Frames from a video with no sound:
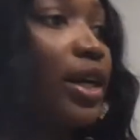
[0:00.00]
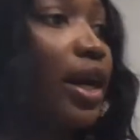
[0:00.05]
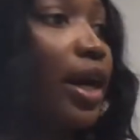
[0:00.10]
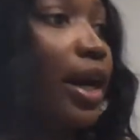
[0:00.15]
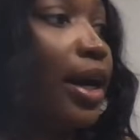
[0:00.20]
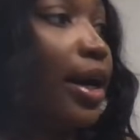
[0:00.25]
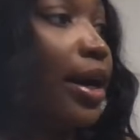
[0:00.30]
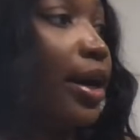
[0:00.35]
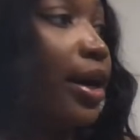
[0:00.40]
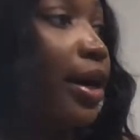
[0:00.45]

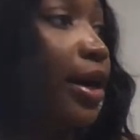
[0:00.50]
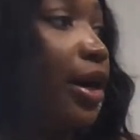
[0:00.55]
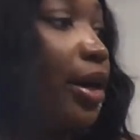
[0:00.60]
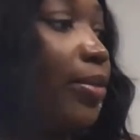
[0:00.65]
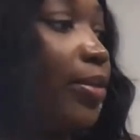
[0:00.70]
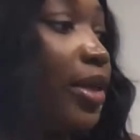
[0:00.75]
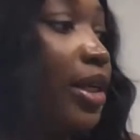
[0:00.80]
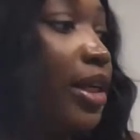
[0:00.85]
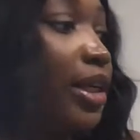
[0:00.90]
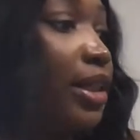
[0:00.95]

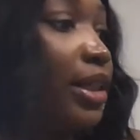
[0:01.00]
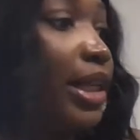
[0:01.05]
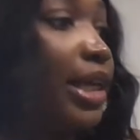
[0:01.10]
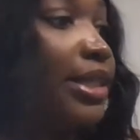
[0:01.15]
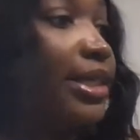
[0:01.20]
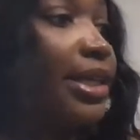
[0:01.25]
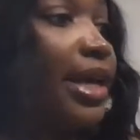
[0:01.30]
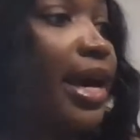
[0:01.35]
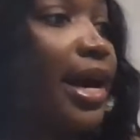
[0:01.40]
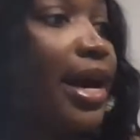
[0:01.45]
Um,
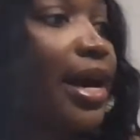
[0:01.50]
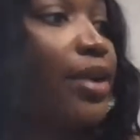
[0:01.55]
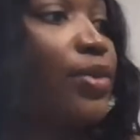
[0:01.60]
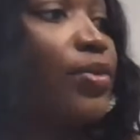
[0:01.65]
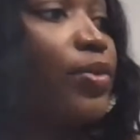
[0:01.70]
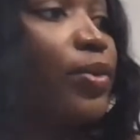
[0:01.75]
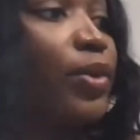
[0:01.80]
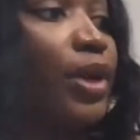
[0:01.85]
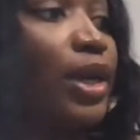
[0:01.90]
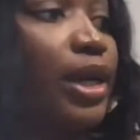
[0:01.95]
let's
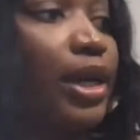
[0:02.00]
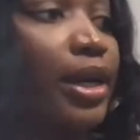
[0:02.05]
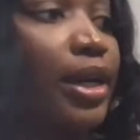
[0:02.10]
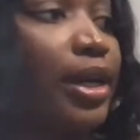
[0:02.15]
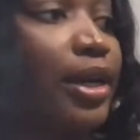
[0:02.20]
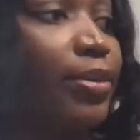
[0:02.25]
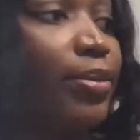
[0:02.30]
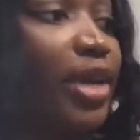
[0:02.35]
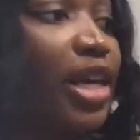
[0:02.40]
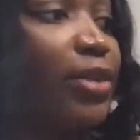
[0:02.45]
add
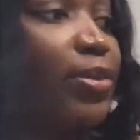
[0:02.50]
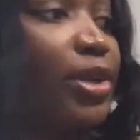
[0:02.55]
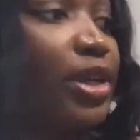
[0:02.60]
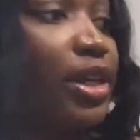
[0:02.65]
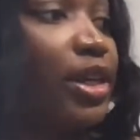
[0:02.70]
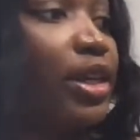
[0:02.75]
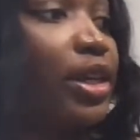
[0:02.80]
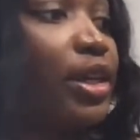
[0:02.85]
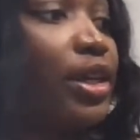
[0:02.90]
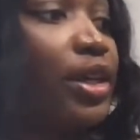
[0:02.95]
one maybe
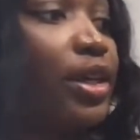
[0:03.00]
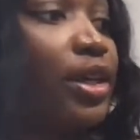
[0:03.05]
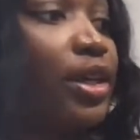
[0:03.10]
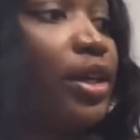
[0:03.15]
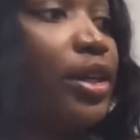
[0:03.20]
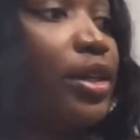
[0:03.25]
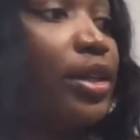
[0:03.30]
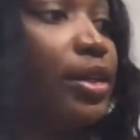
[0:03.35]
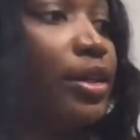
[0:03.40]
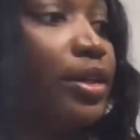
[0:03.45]

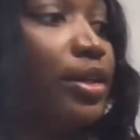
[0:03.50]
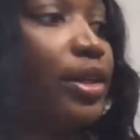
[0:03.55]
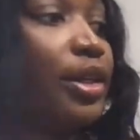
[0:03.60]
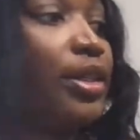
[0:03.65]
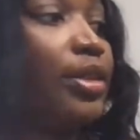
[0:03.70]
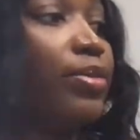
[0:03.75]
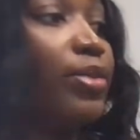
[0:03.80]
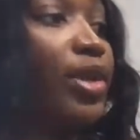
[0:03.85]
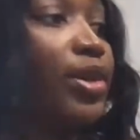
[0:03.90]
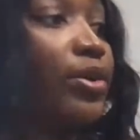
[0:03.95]
here in
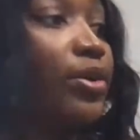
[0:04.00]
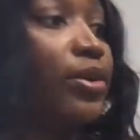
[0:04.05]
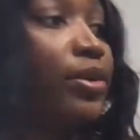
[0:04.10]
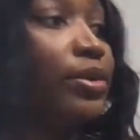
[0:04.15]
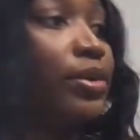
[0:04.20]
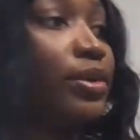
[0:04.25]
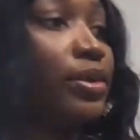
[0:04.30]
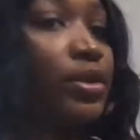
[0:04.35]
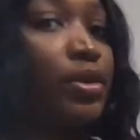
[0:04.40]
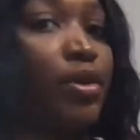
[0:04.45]
the middle.
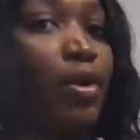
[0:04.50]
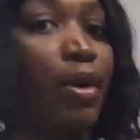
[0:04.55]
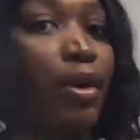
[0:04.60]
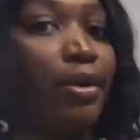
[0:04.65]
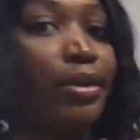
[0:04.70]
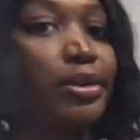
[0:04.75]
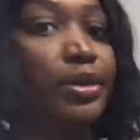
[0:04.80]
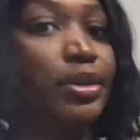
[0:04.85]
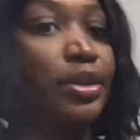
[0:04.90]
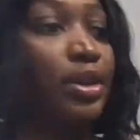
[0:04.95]

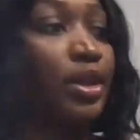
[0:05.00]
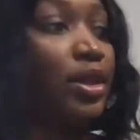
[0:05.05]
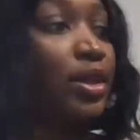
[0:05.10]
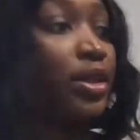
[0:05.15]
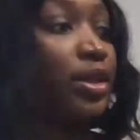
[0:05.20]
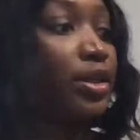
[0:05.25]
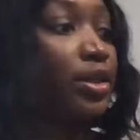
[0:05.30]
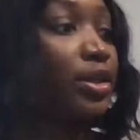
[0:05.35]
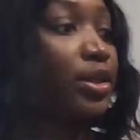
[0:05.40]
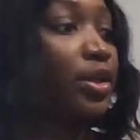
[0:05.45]

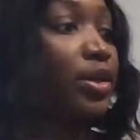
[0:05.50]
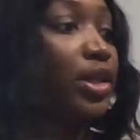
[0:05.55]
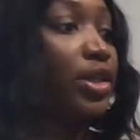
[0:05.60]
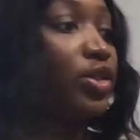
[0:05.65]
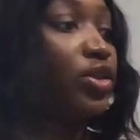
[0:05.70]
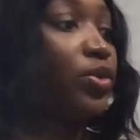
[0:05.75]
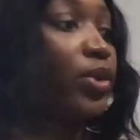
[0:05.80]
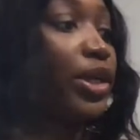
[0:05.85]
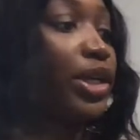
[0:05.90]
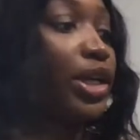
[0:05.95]
So let's
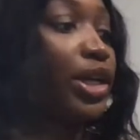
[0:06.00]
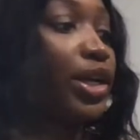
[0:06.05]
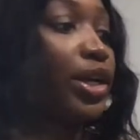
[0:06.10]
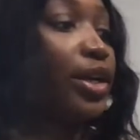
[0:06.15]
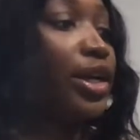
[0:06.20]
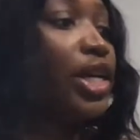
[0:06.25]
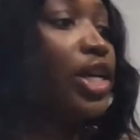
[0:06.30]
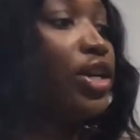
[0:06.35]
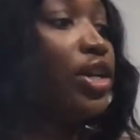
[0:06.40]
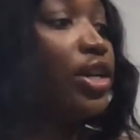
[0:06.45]
do one here.
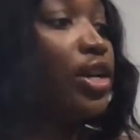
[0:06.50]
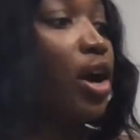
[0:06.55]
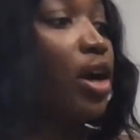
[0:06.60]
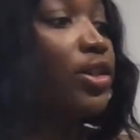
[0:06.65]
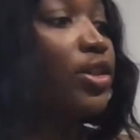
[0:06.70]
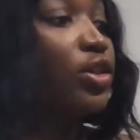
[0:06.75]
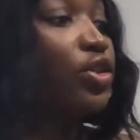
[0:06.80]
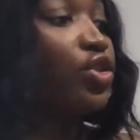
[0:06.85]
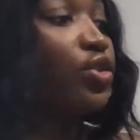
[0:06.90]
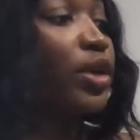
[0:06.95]
You can
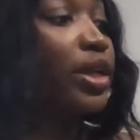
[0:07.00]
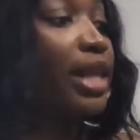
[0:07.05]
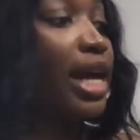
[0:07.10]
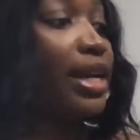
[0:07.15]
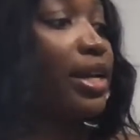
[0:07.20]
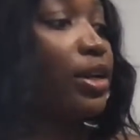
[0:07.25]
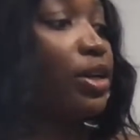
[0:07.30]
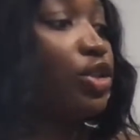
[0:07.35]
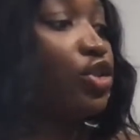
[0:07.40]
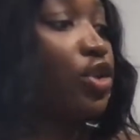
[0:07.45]
also do it
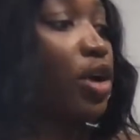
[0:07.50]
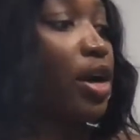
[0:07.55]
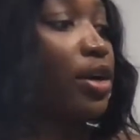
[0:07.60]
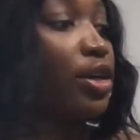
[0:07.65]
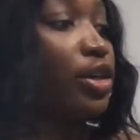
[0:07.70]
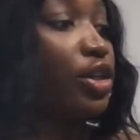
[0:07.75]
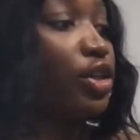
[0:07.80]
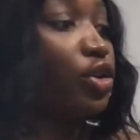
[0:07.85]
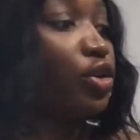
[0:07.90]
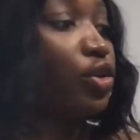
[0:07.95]
like you're drawing
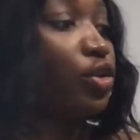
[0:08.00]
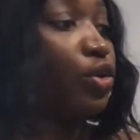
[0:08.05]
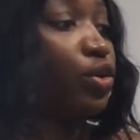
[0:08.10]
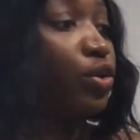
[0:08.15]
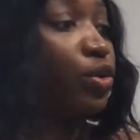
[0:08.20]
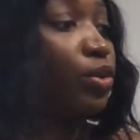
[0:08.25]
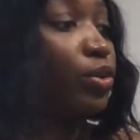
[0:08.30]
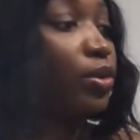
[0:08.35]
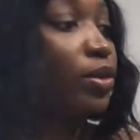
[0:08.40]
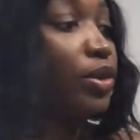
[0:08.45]
a
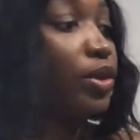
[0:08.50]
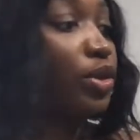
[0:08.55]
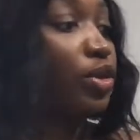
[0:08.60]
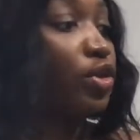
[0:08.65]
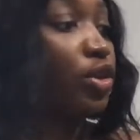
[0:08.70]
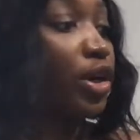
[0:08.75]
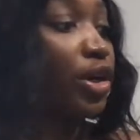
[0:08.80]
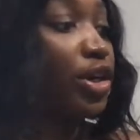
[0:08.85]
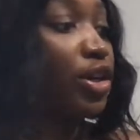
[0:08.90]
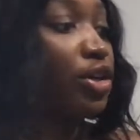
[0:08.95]
U,
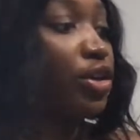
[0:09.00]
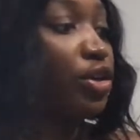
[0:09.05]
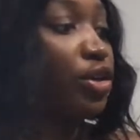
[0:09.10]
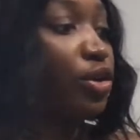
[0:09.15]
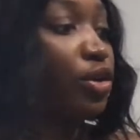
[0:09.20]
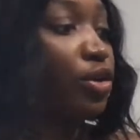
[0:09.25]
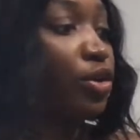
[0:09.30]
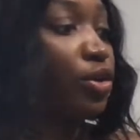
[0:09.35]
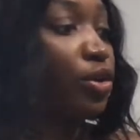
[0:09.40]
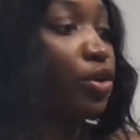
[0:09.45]
draw your
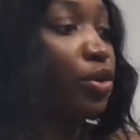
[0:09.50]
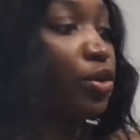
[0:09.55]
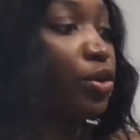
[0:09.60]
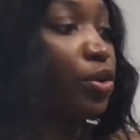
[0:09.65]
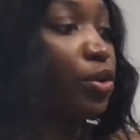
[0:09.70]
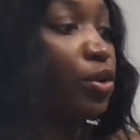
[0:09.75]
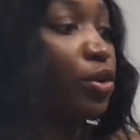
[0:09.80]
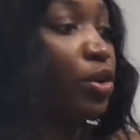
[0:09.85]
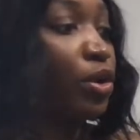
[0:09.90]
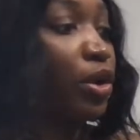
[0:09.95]
U
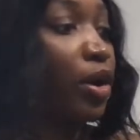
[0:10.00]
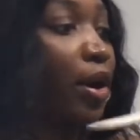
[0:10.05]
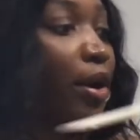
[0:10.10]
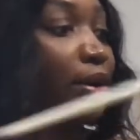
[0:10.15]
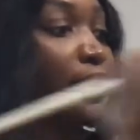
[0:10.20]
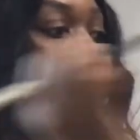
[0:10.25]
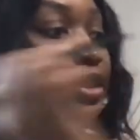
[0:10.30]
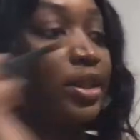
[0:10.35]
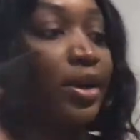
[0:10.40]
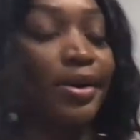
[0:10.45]

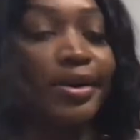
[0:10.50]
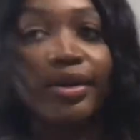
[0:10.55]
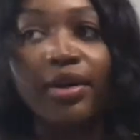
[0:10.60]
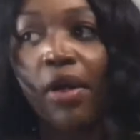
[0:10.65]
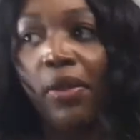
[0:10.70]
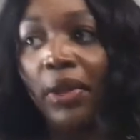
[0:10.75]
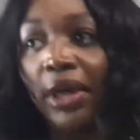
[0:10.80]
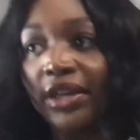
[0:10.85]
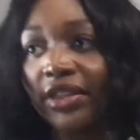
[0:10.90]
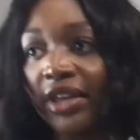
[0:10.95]

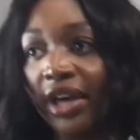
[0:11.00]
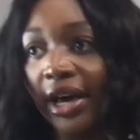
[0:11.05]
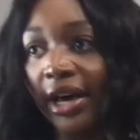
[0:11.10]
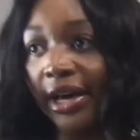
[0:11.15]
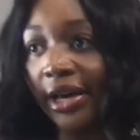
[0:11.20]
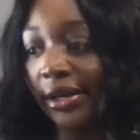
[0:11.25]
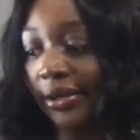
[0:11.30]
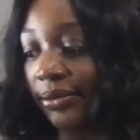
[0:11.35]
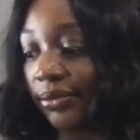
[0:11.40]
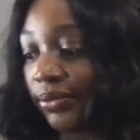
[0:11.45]
like
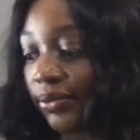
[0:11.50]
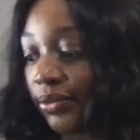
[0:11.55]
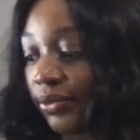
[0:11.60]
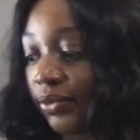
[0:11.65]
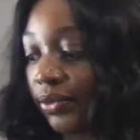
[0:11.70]
that